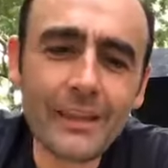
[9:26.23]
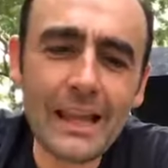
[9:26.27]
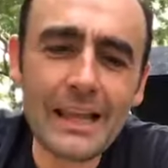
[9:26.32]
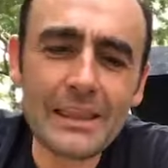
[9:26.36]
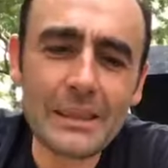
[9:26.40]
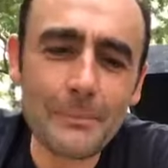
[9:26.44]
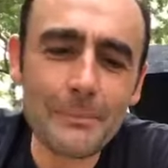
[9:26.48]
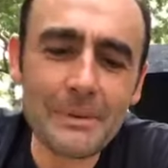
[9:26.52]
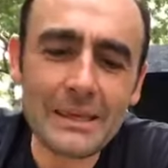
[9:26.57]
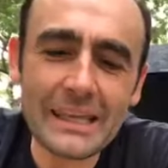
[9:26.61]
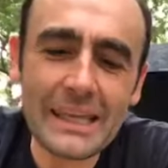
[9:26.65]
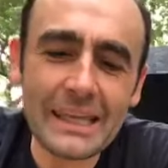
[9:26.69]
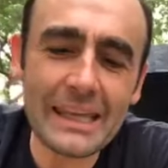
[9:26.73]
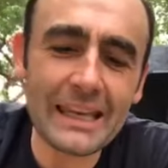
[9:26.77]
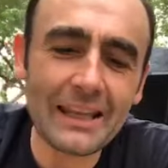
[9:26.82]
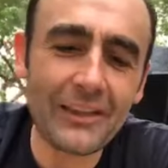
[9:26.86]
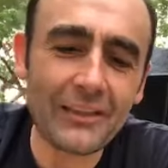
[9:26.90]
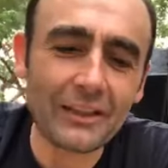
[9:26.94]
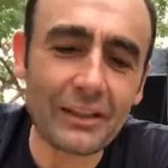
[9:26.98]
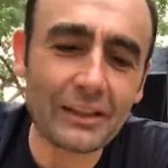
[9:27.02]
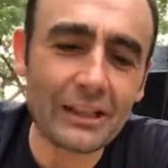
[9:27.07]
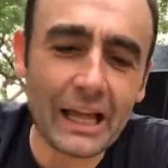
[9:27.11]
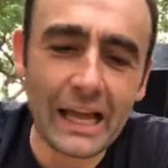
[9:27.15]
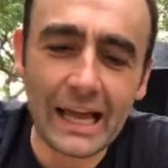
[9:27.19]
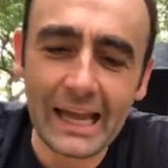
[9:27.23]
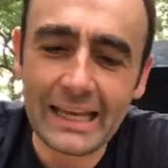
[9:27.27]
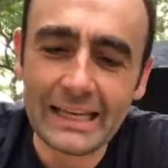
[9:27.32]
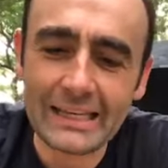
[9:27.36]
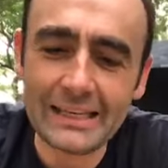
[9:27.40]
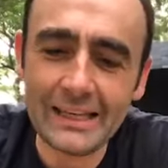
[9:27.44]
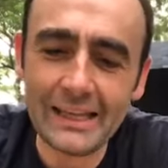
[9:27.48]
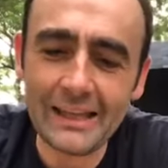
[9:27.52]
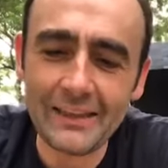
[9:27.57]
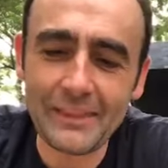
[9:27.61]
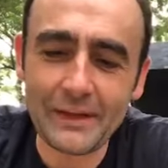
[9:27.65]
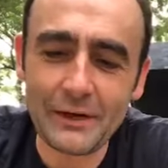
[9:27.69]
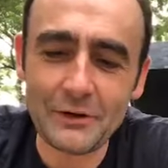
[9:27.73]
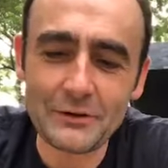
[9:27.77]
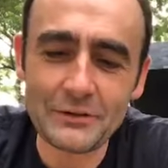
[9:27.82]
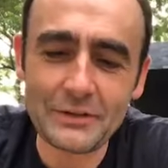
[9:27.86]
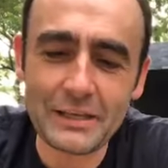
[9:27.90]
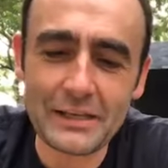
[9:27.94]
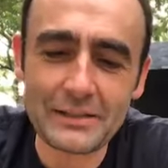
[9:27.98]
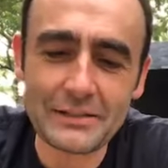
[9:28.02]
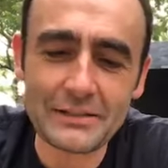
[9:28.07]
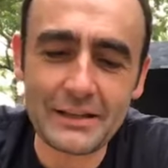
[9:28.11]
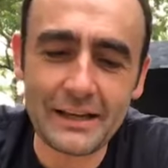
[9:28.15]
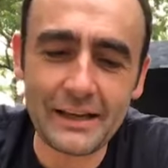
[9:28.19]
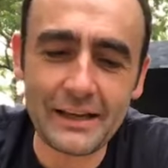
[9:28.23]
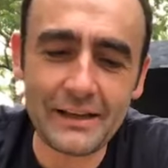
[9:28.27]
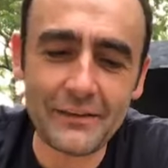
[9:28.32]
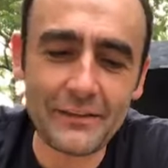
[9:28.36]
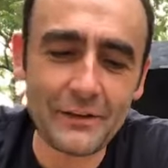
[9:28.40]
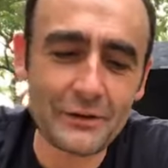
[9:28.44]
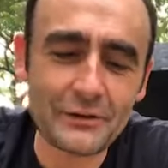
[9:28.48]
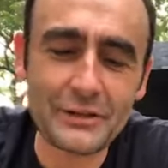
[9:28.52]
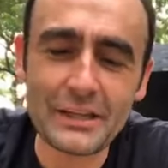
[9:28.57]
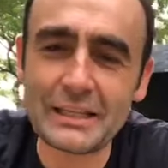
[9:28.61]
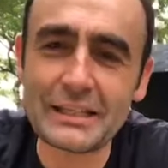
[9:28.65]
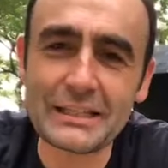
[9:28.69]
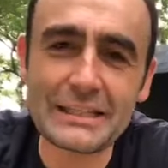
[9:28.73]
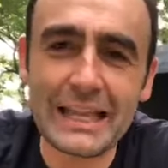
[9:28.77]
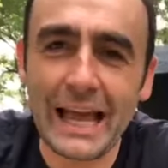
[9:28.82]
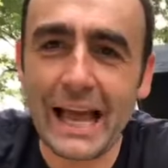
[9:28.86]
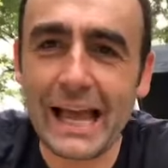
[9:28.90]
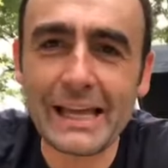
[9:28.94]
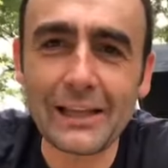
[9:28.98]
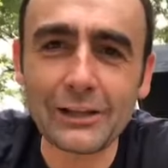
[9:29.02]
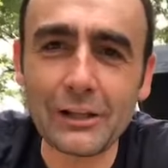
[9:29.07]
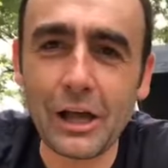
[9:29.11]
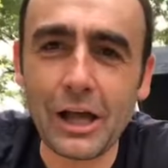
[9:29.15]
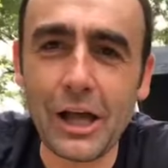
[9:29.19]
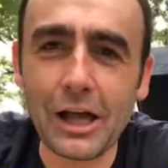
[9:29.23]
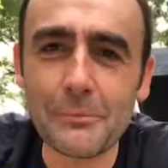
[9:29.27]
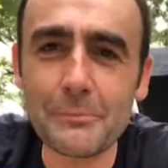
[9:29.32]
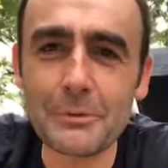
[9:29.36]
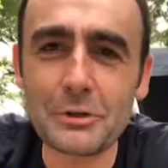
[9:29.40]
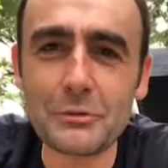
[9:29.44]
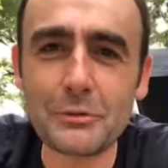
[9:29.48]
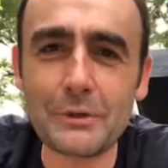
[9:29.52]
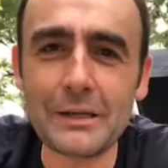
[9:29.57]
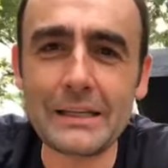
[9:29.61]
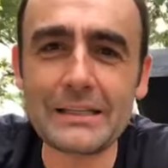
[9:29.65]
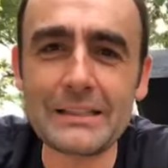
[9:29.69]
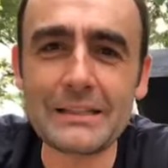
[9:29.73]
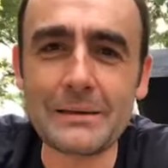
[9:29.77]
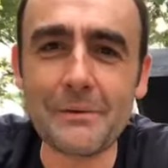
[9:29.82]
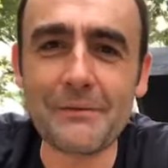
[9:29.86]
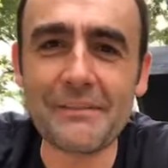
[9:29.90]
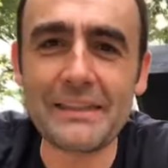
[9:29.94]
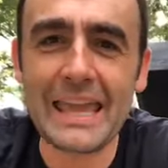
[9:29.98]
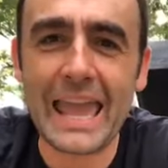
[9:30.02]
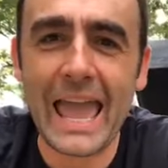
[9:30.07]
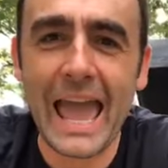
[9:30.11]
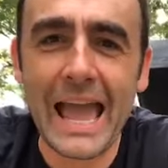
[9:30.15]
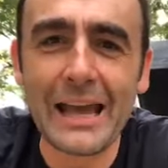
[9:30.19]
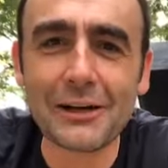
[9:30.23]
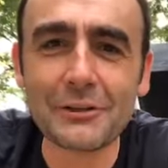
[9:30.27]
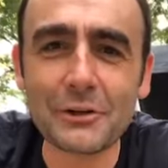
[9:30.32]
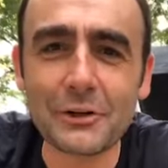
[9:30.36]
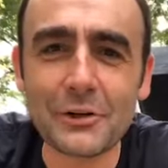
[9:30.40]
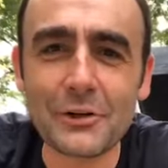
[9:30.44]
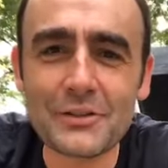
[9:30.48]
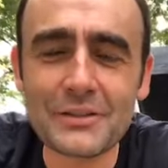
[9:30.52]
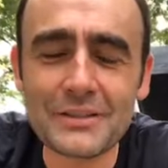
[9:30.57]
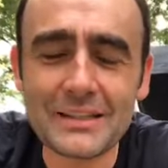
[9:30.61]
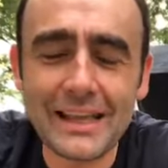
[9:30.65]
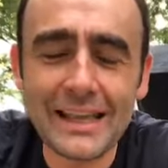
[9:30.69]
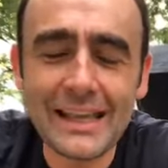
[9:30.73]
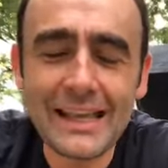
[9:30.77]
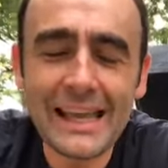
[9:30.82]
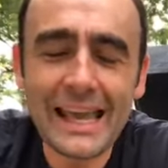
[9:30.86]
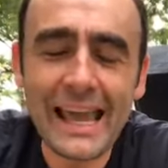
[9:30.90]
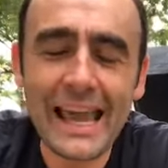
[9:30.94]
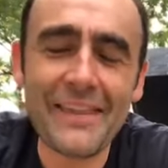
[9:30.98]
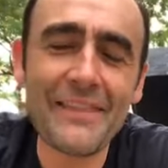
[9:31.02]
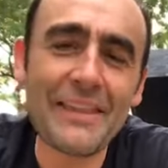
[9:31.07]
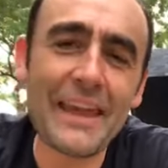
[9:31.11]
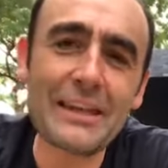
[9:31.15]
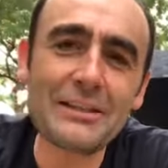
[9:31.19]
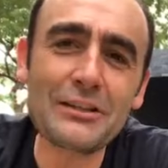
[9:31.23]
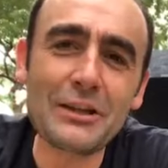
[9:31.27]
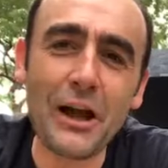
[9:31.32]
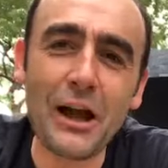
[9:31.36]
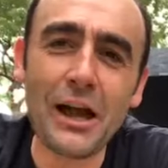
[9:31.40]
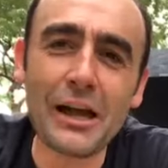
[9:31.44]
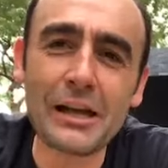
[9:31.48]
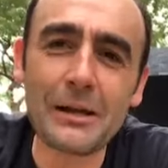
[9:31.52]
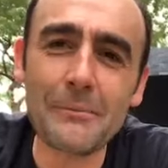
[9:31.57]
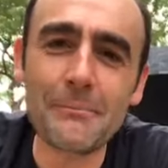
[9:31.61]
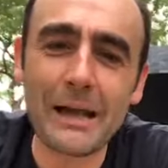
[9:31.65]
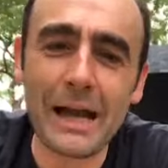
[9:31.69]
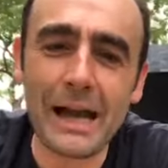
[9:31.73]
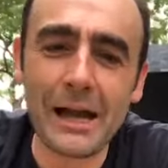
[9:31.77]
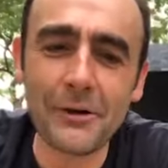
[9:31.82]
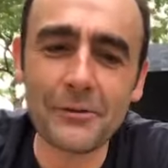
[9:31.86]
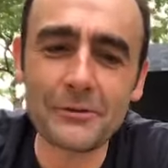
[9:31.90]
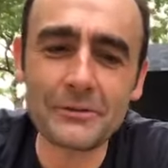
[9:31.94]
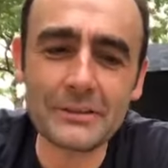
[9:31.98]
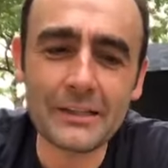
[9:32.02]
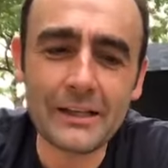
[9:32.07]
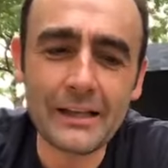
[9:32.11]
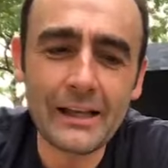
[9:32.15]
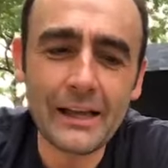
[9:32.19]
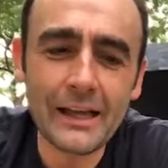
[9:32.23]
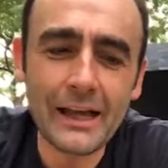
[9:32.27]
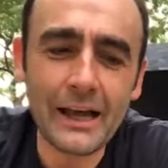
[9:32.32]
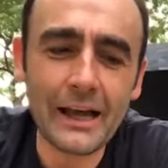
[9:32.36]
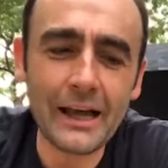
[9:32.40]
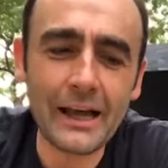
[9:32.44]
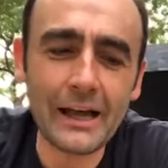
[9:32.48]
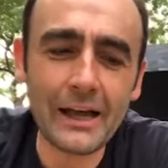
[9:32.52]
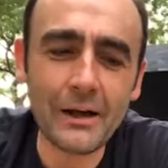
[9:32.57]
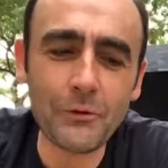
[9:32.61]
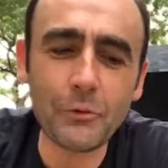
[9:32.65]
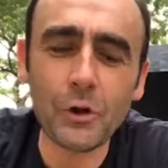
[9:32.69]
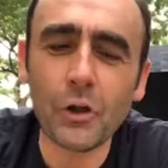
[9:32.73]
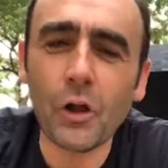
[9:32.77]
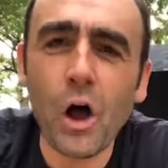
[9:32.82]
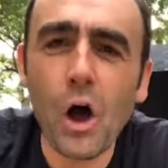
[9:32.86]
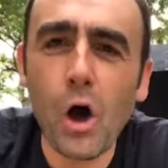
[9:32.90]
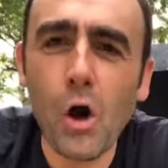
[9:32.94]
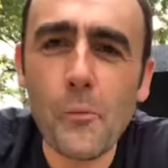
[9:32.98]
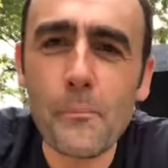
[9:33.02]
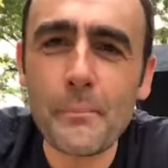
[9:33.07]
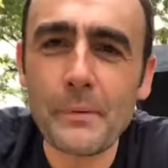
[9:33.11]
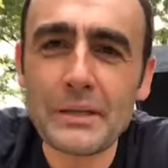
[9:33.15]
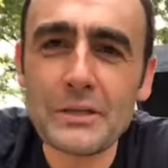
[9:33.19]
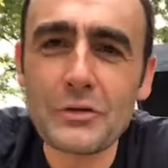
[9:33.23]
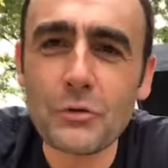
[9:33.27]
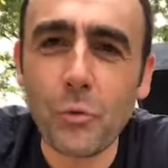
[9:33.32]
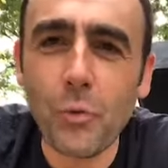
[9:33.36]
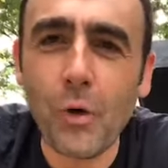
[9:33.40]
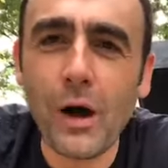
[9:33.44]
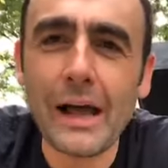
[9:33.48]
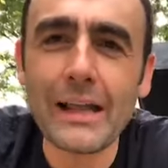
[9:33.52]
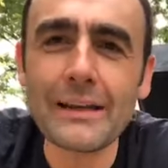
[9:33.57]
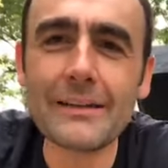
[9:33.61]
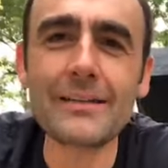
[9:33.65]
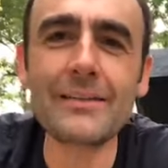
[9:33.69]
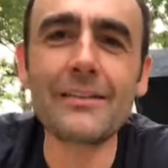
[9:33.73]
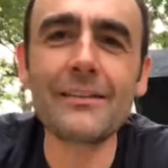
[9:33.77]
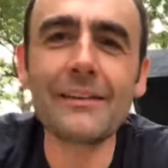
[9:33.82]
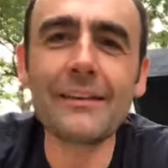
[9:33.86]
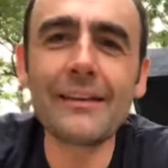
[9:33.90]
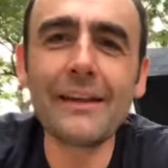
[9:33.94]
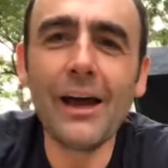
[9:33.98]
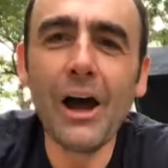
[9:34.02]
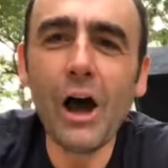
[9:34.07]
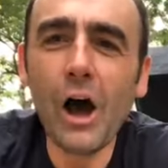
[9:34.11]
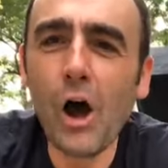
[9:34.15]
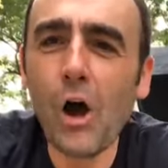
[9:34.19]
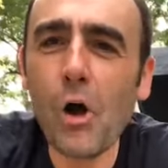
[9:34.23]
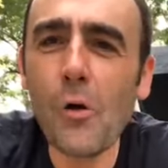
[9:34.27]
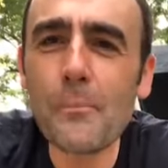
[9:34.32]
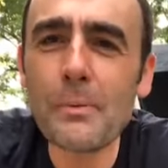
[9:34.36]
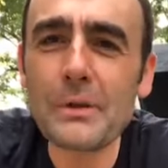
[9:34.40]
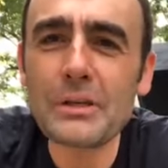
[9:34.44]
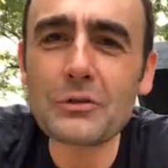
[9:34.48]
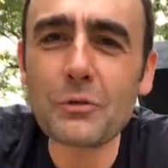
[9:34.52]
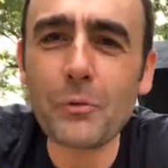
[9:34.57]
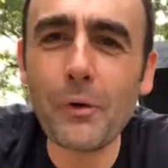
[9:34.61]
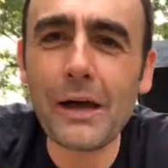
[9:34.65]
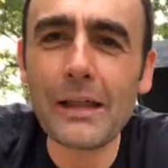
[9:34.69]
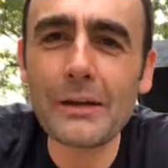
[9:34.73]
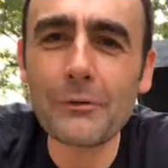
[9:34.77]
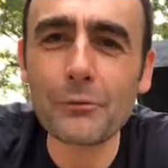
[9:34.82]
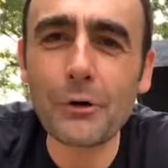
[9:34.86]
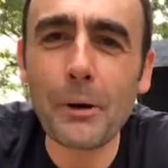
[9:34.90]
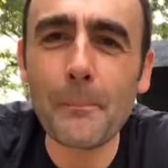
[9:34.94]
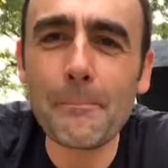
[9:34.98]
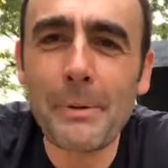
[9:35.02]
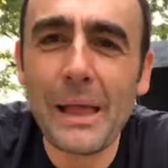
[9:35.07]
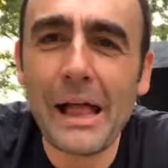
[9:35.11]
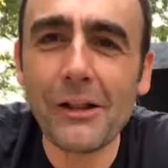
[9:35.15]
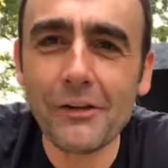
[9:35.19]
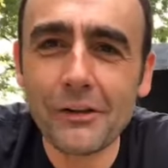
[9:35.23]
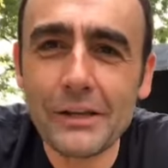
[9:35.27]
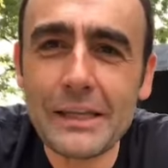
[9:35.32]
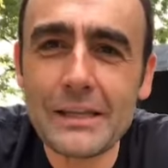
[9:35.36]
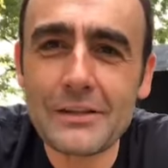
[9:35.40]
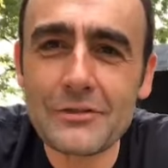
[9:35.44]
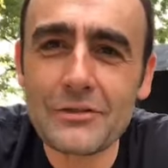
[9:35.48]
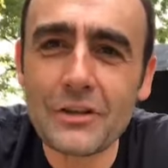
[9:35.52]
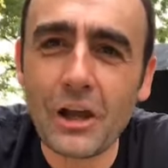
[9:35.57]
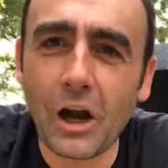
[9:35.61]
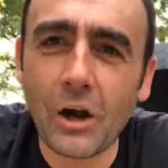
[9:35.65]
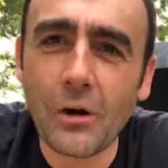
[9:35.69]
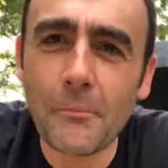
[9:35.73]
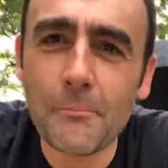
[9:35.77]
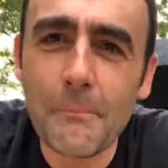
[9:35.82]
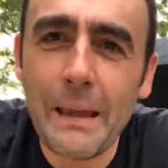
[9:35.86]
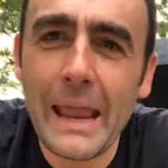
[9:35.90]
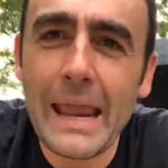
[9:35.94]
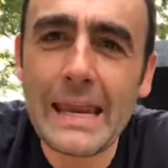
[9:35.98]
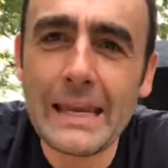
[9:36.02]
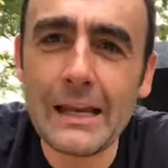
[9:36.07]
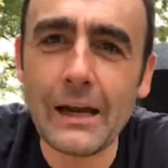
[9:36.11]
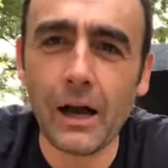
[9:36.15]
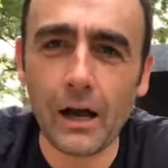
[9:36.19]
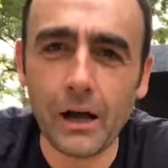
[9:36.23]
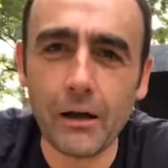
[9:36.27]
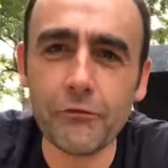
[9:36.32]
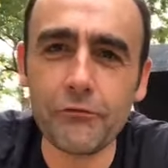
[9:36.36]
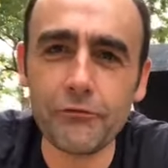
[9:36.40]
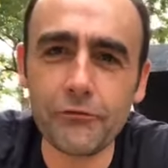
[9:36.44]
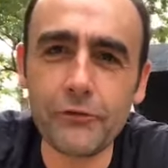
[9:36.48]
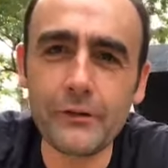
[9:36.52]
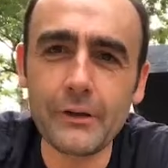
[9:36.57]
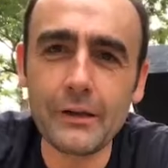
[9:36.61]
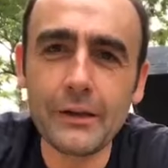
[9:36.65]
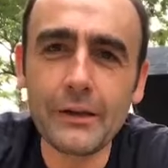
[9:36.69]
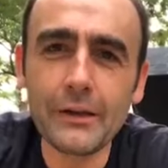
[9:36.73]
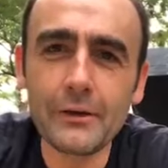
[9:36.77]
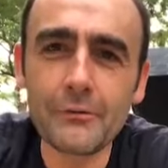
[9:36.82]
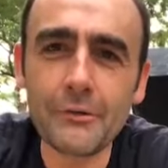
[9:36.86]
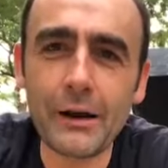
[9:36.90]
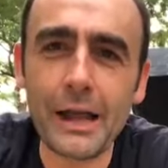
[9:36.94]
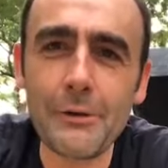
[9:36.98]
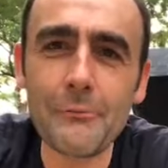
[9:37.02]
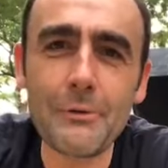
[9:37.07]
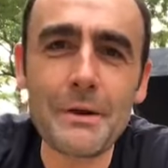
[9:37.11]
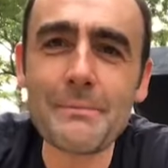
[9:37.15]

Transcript: at the beginning of the line, there's this uh, there's this dialogue between some of the actors, and they talk about uh, well, hope is what hope is what rebellions are made of, right?